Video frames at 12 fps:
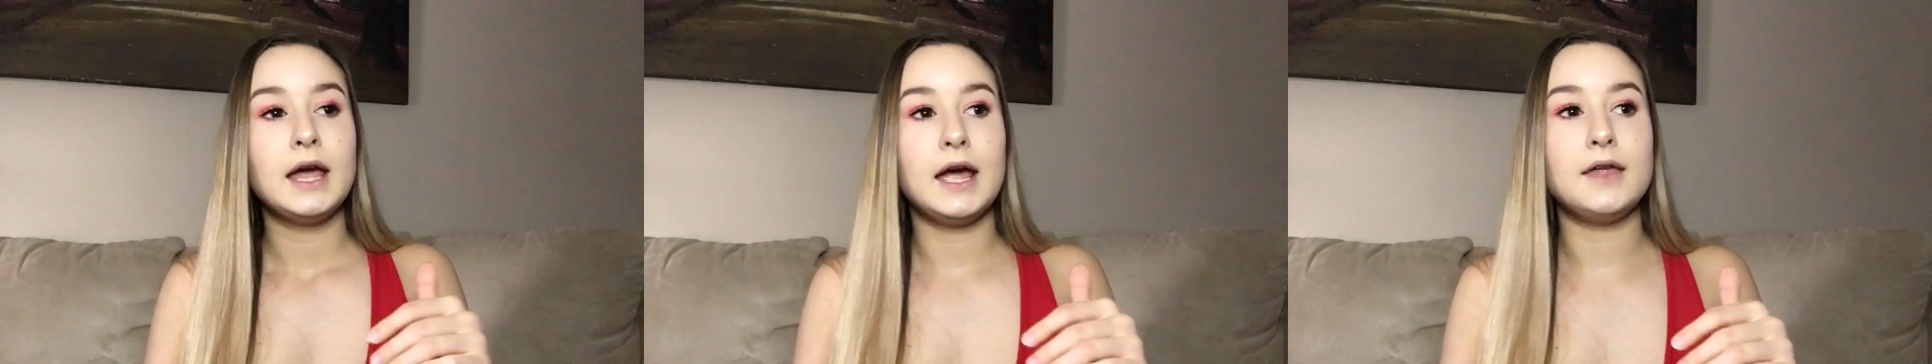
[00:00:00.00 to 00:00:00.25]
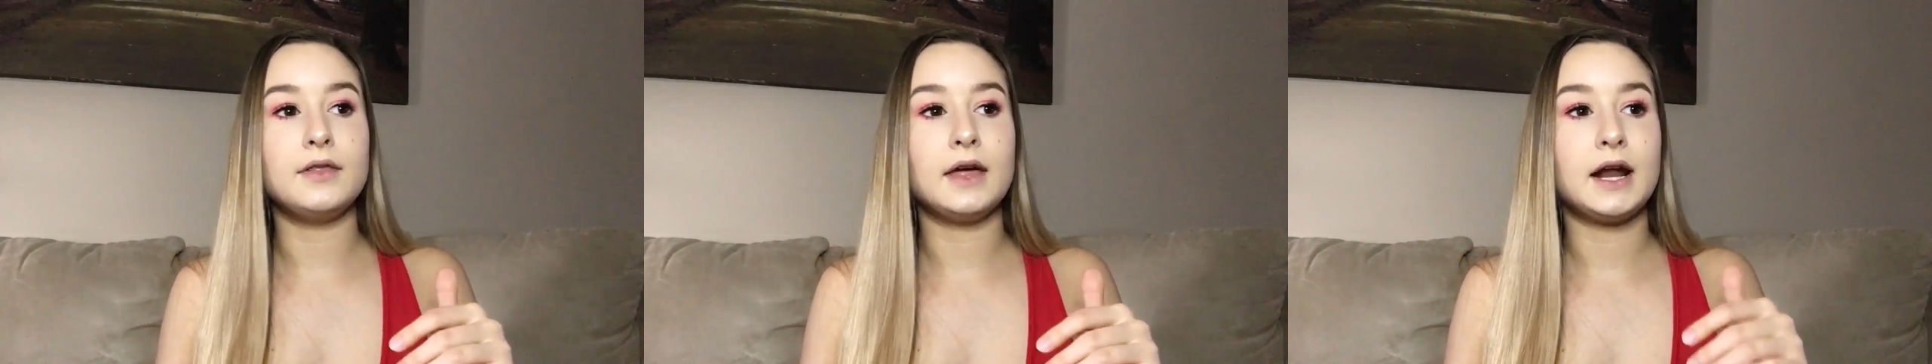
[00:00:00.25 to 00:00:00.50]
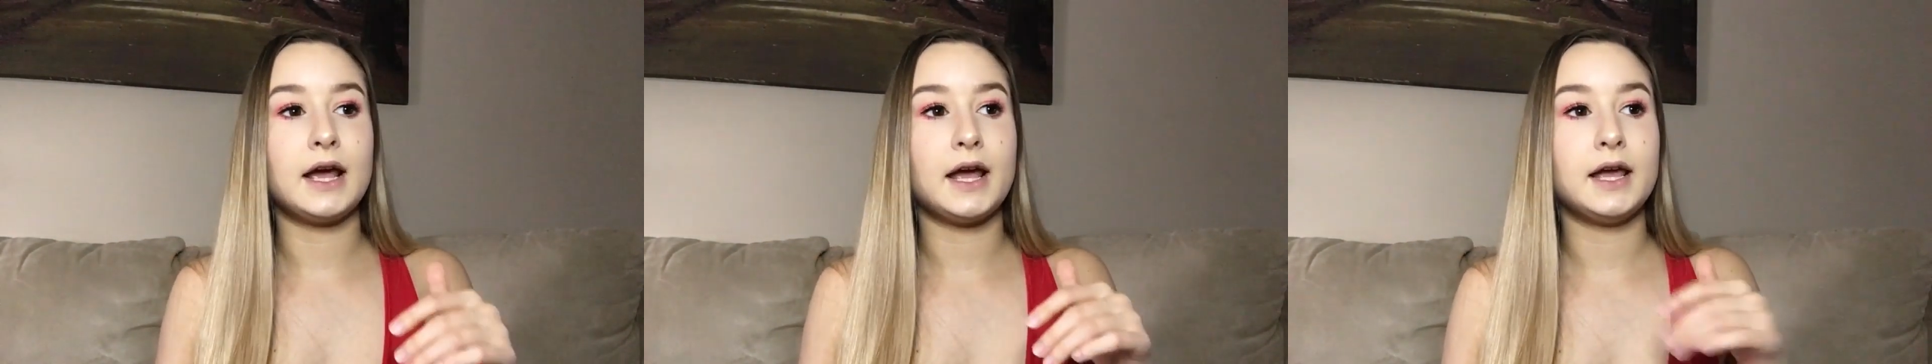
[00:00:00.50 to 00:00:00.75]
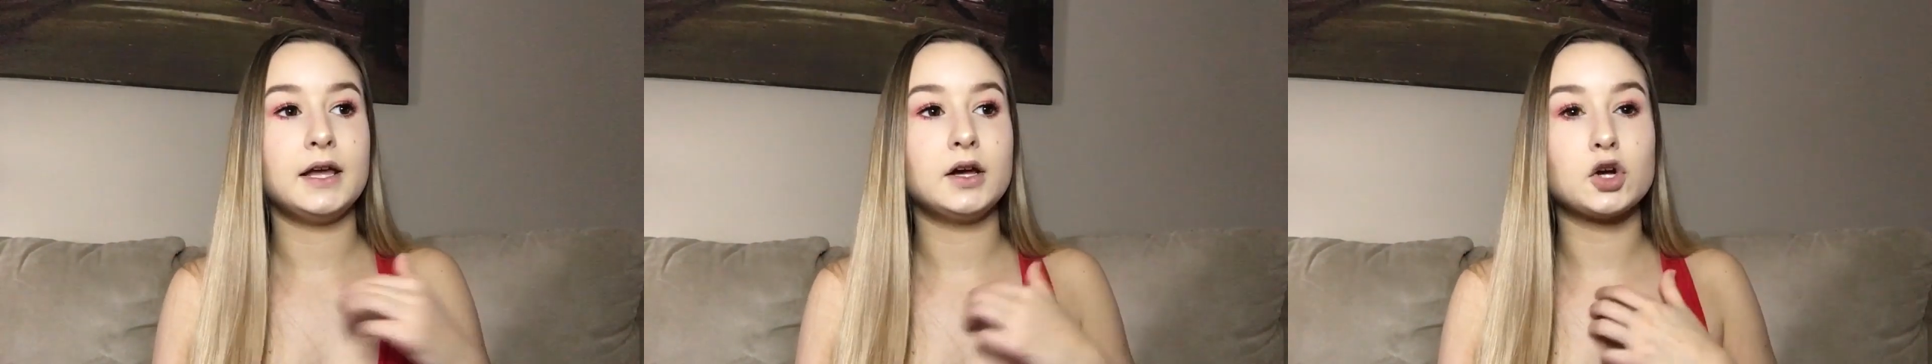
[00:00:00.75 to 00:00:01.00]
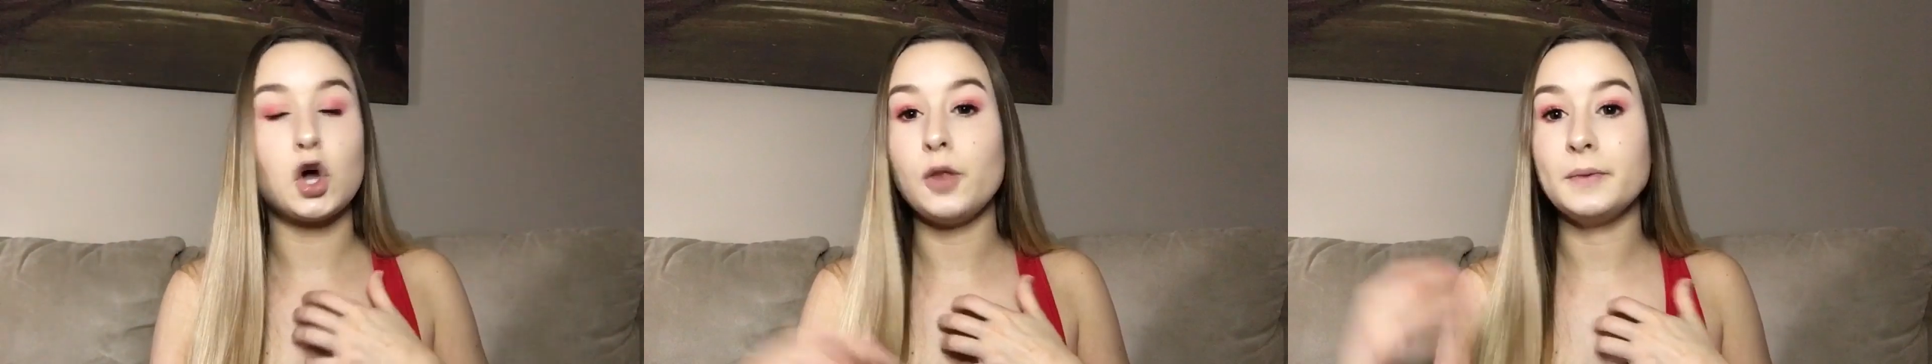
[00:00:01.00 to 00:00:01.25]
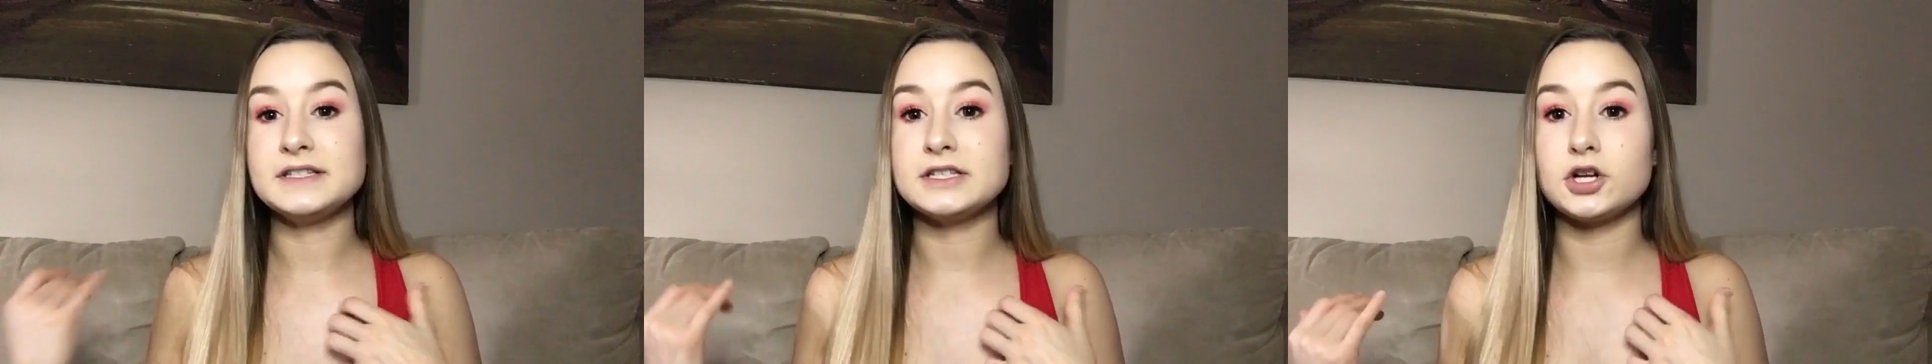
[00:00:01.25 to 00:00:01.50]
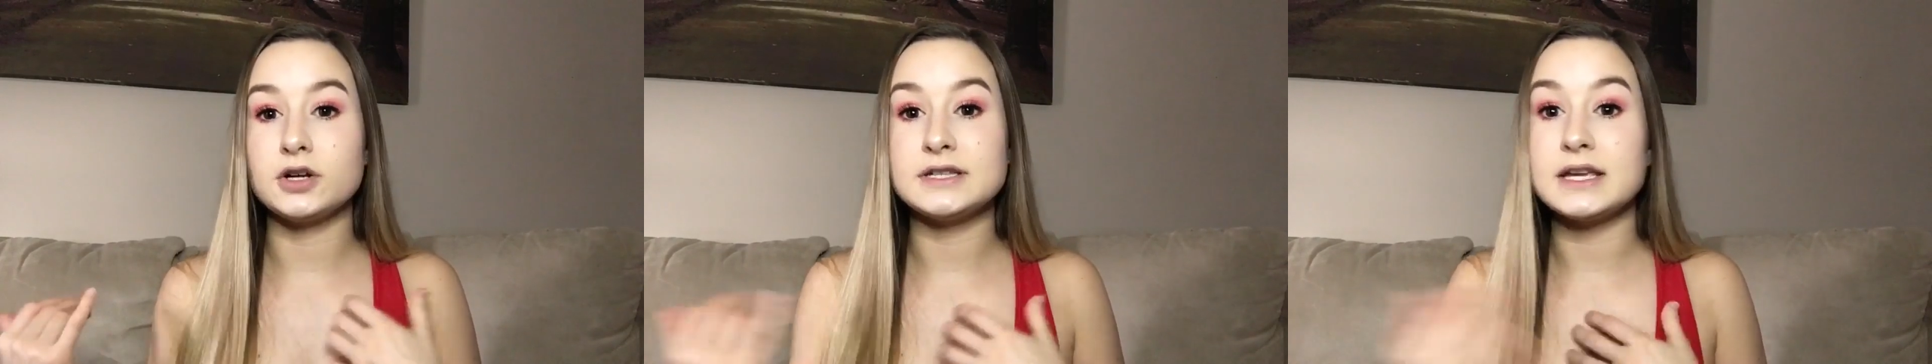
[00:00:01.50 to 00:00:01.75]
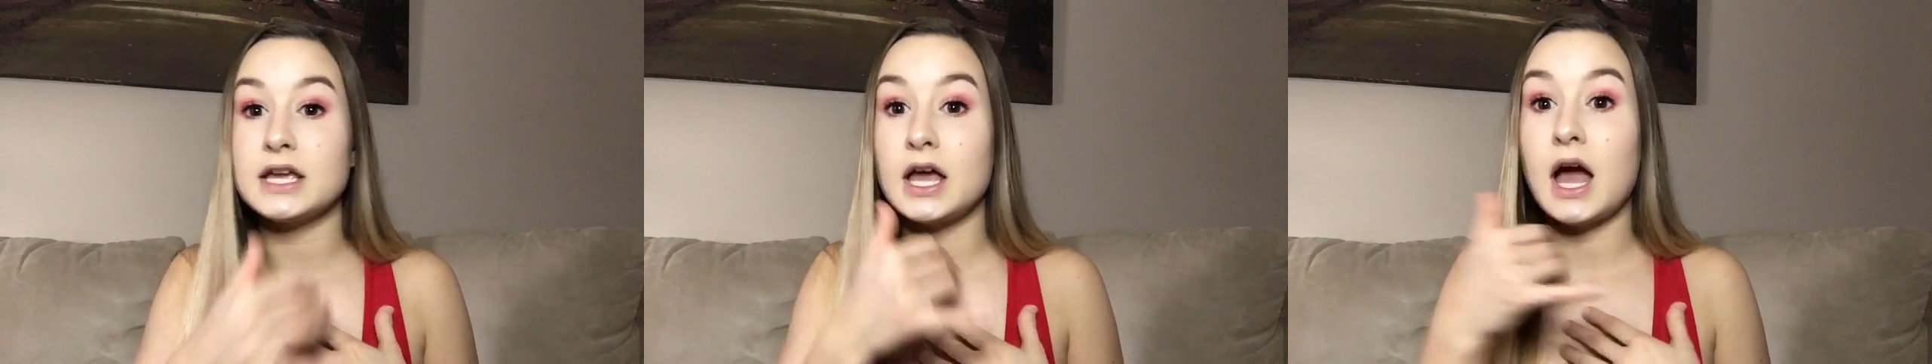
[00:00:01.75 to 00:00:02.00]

And then I called my sister. I was like,